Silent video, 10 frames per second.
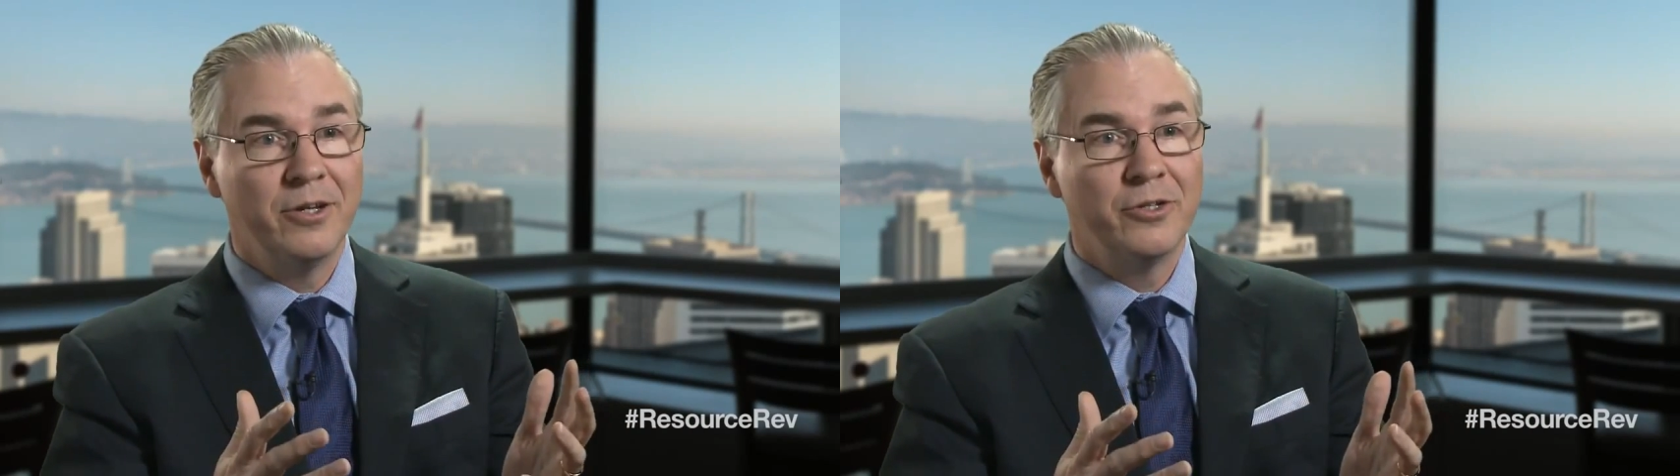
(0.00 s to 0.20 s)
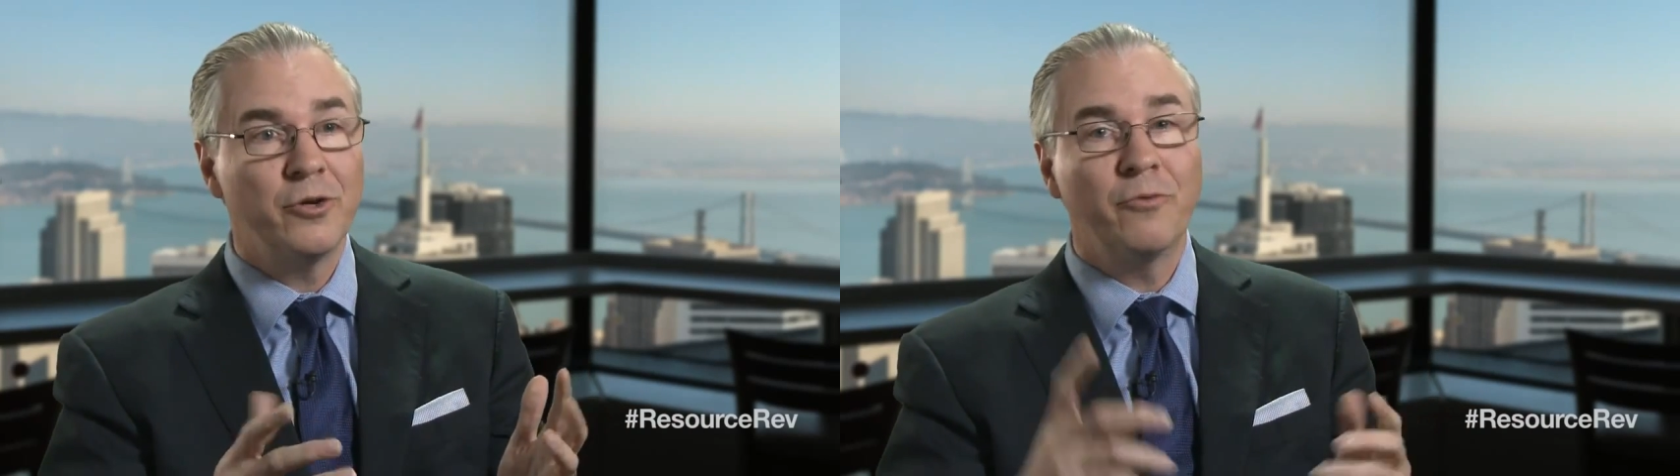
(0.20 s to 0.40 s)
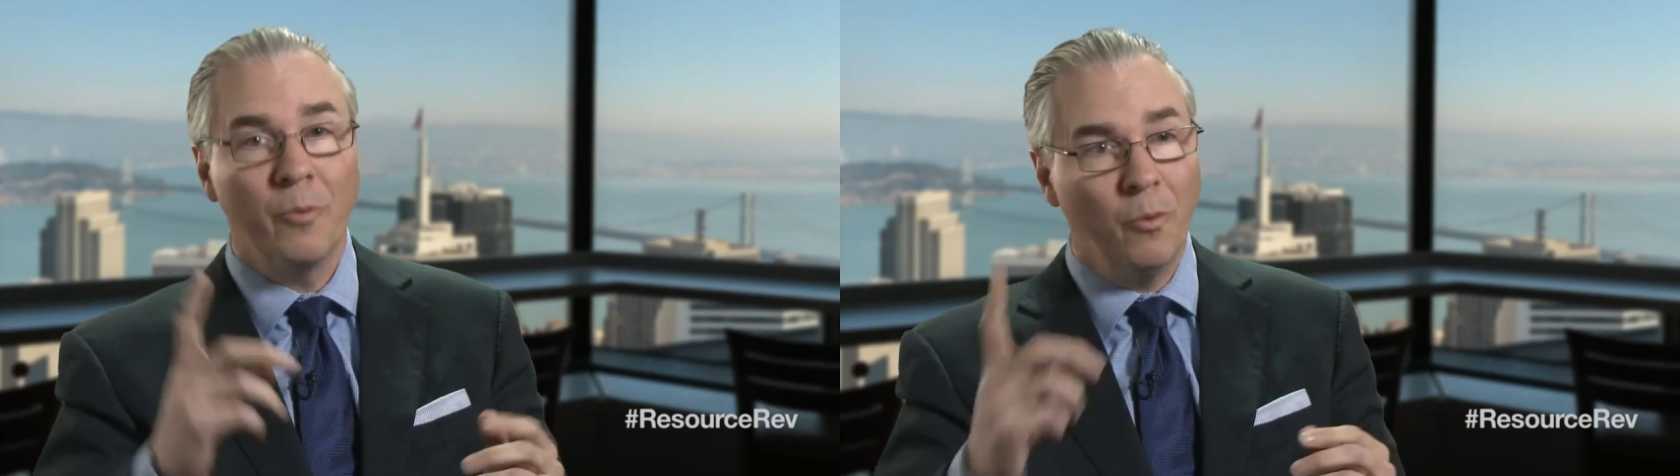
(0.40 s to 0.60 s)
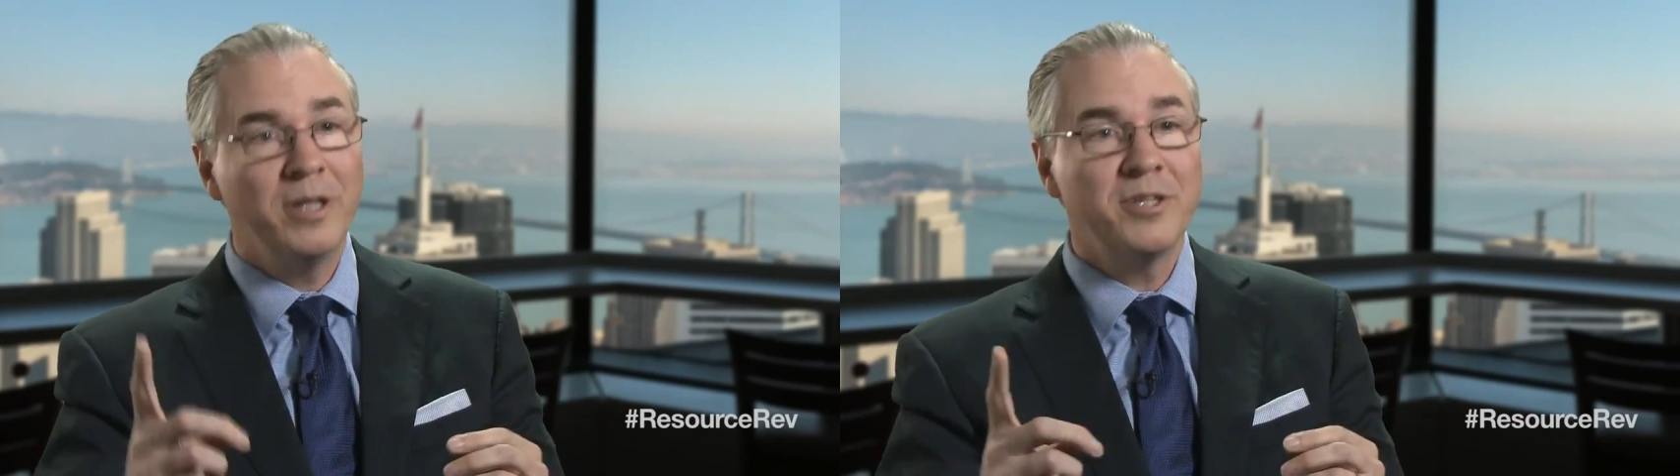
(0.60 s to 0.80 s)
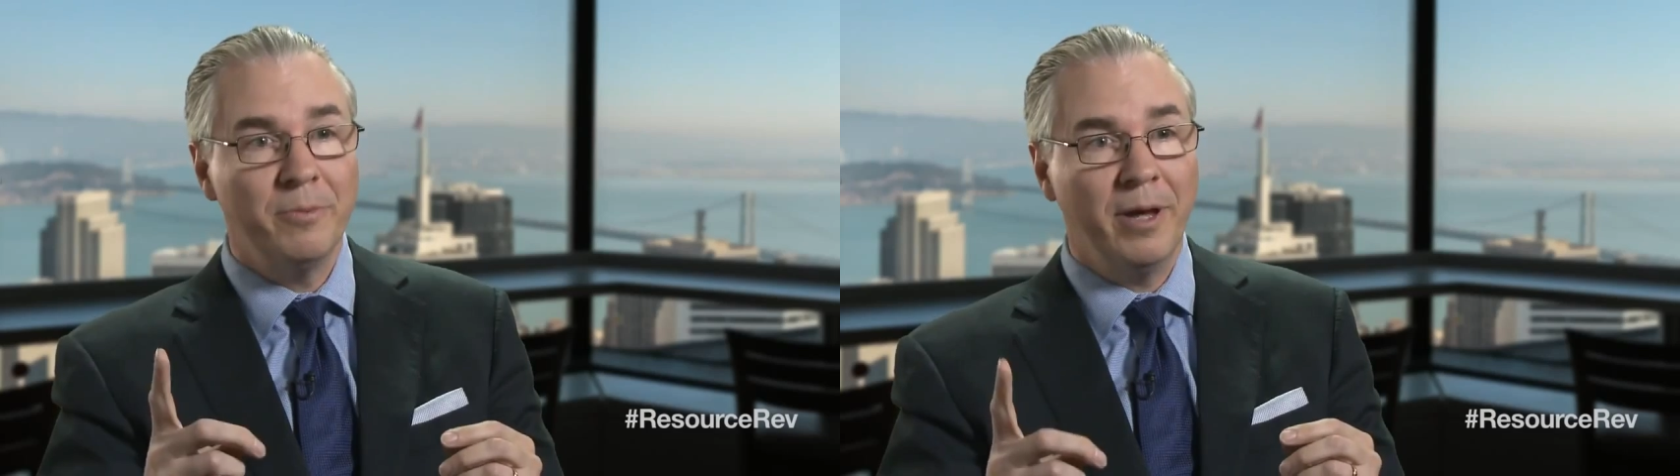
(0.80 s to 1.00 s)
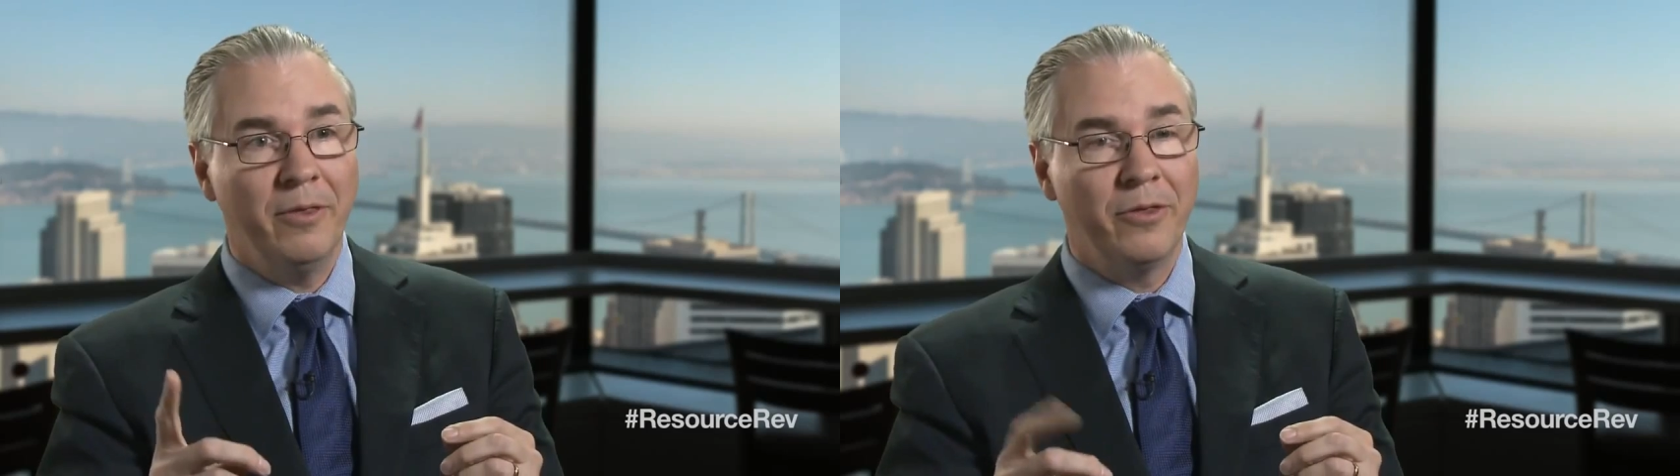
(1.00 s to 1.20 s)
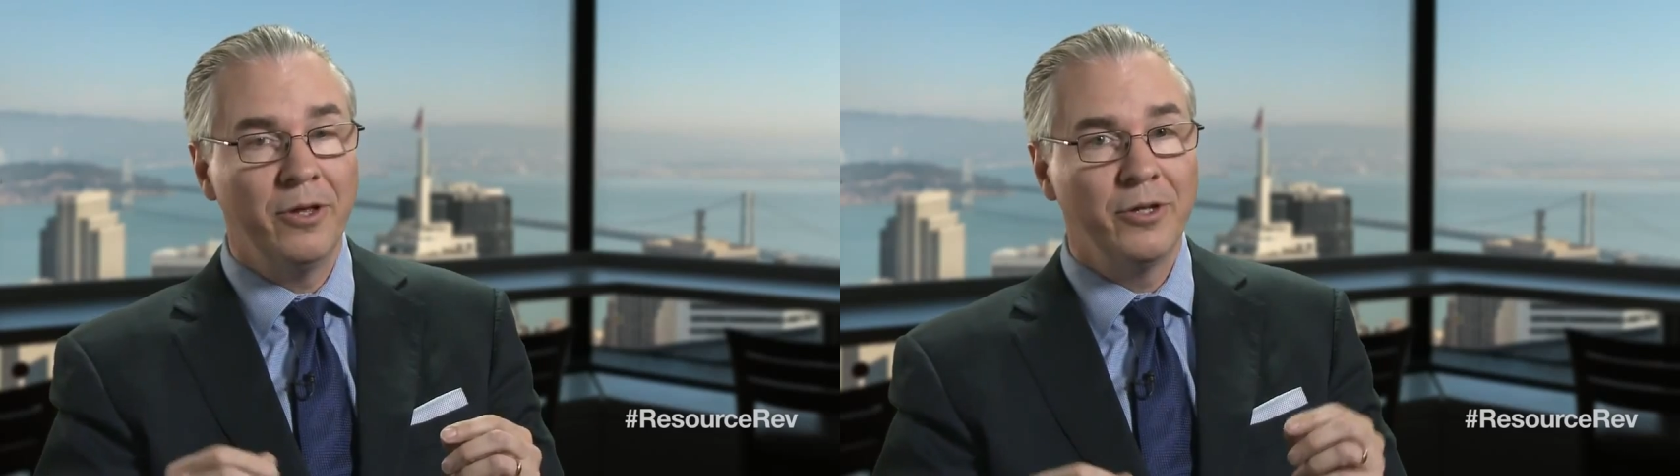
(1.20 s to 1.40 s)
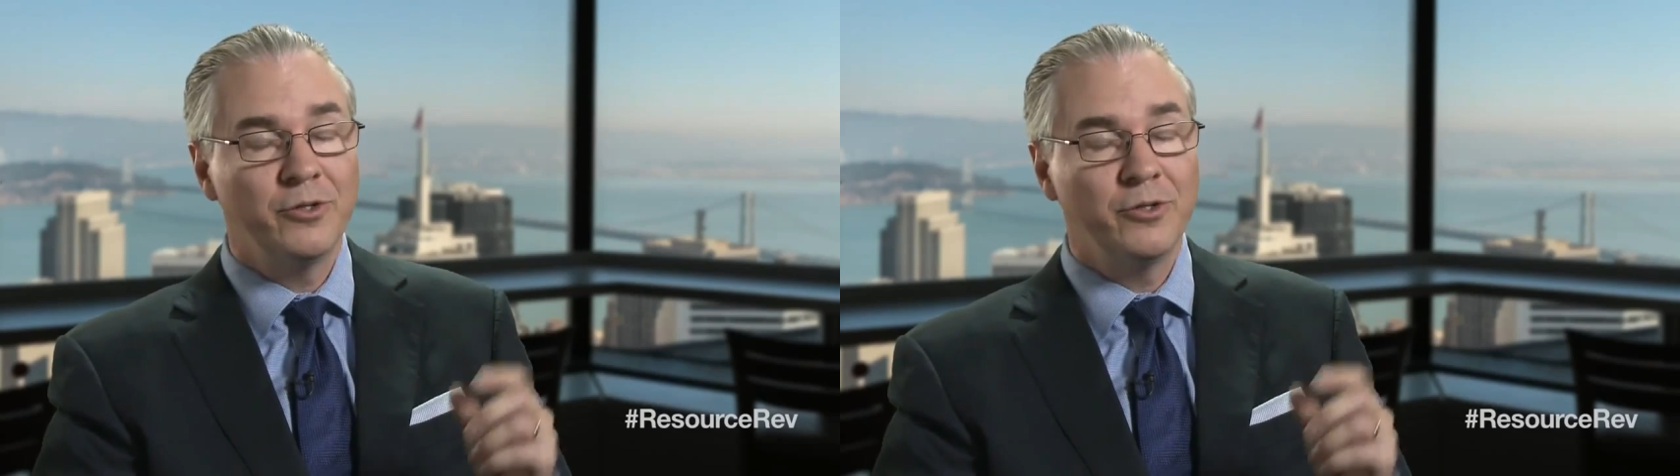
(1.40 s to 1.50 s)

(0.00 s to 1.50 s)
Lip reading: So from once a month